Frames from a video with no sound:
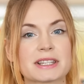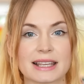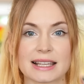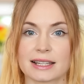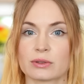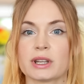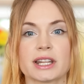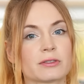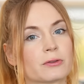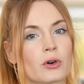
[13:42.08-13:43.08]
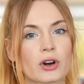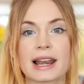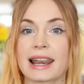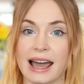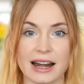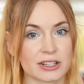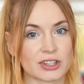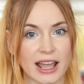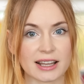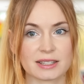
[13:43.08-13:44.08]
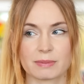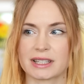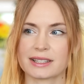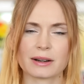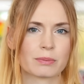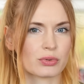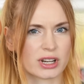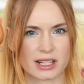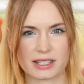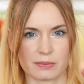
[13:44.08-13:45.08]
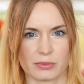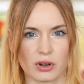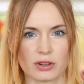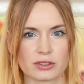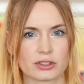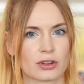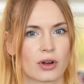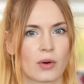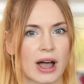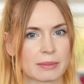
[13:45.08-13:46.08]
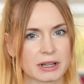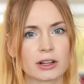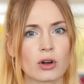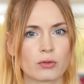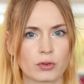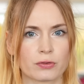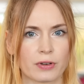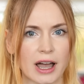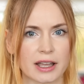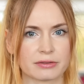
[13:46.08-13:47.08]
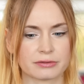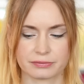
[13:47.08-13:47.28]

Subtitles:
says that we need 4 large eggs, but these are pretty small, so I'm gonna go for 5.